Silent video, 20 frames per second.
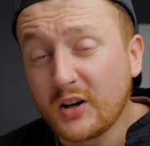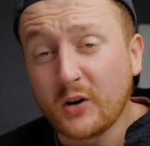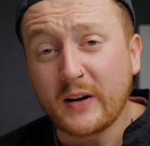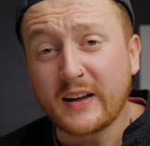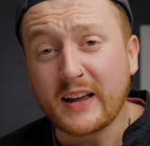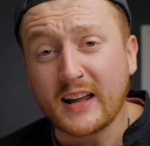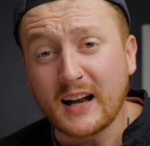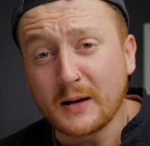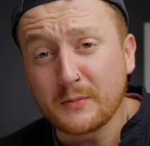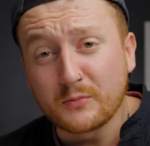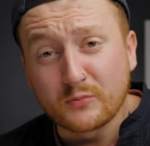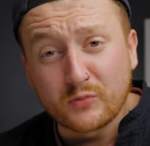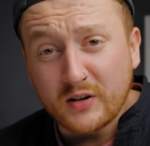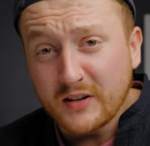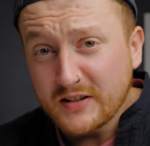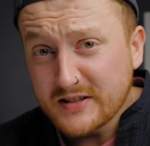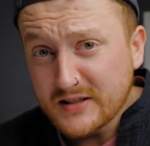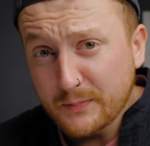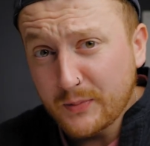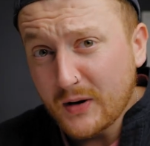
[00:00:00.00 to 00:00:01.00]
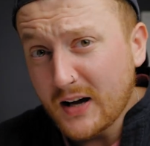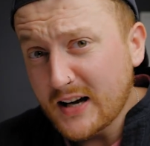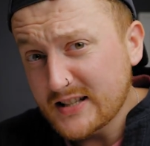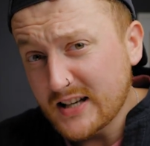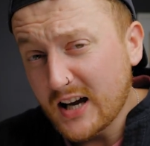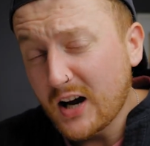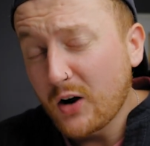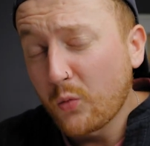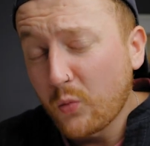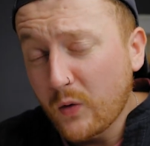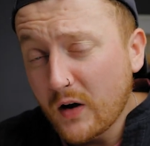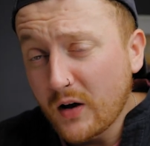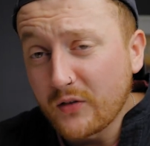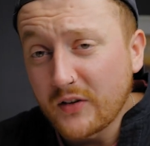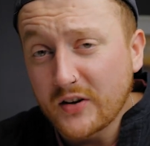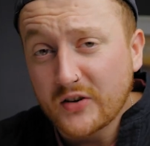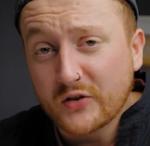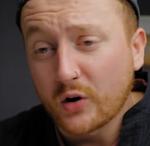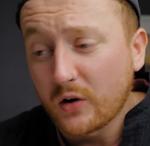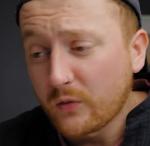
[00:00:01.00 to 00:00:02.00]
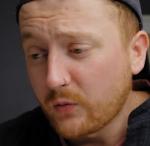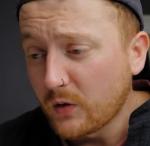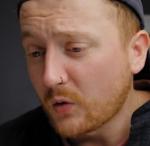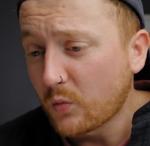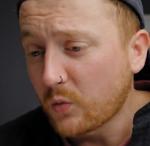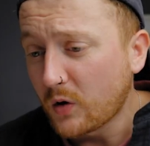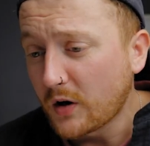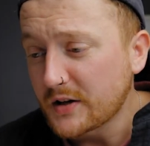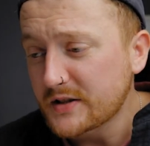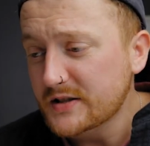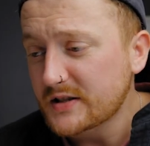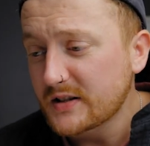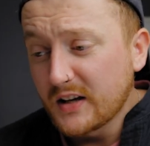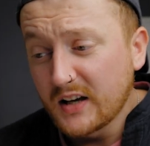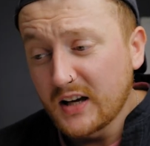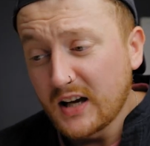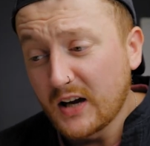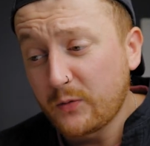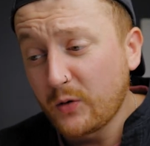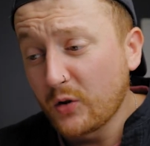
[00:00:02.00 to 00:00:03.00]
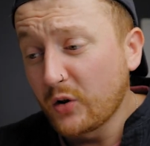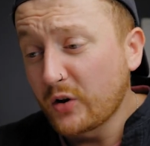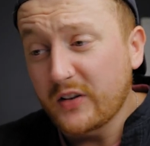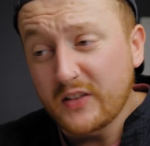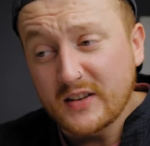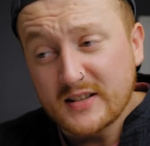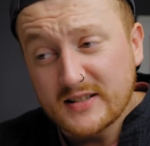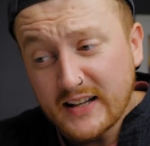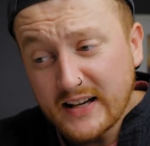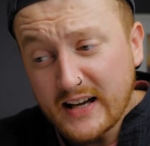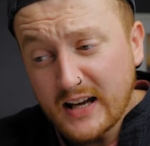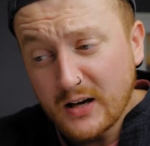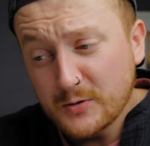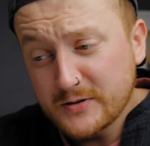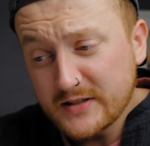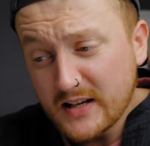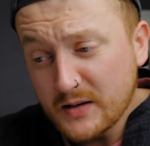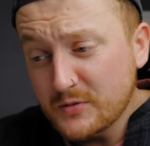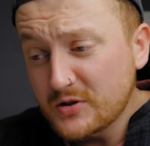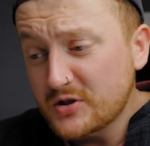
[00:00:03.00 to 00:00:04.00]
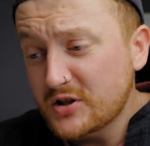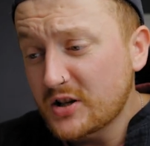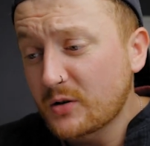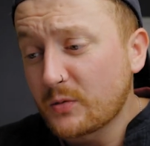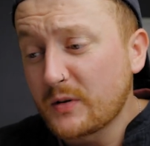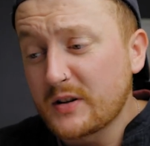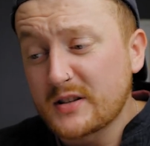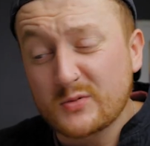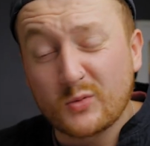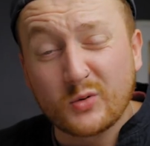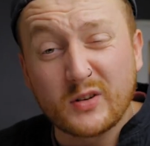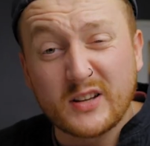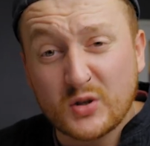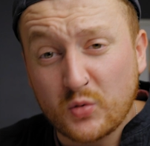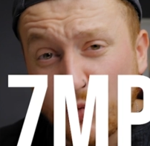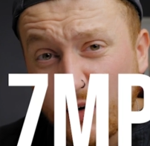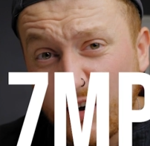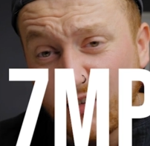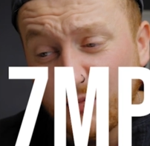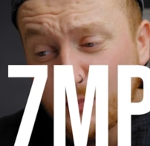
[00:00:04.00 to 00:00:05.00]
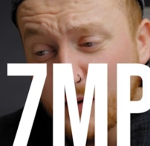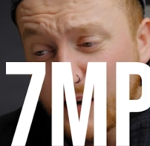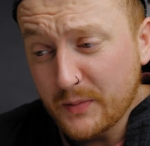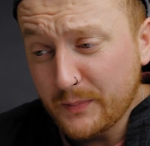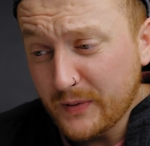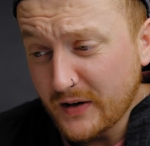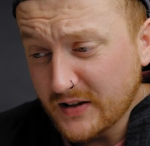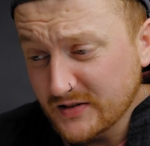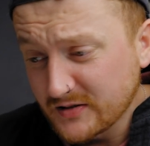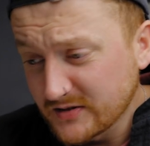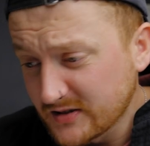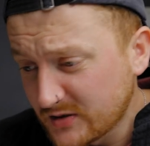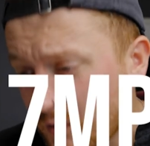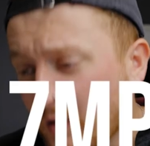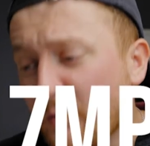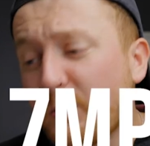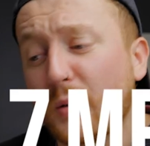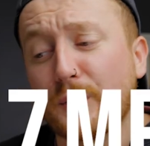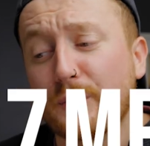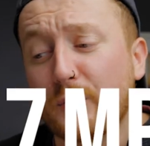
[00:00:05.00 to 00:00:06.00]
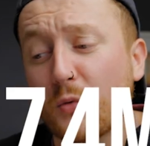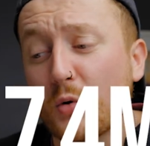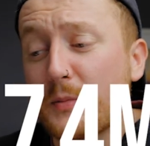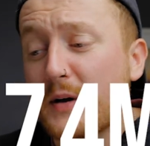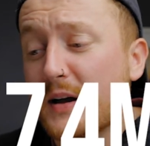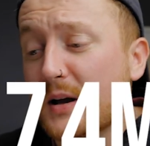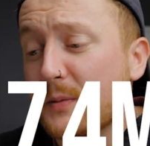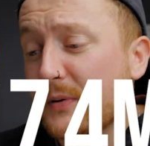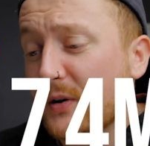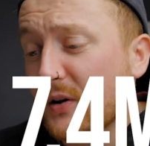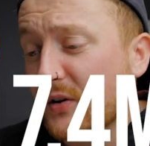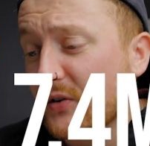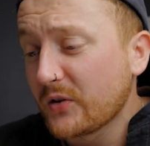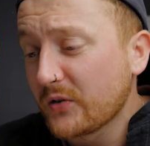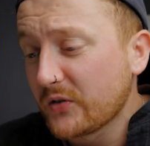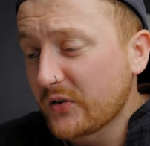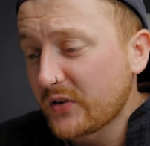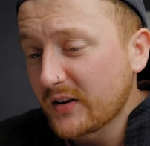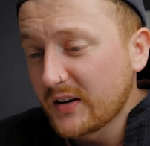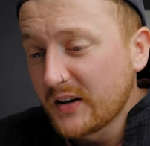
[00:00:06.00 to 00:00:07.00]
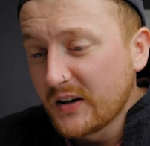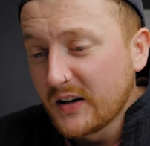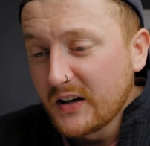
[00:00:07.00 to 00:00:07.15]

Now again, I'm really surprised how well this software works. If we look at this lighthouse image here, it's only 12 megapixels, 12.4 megapixels.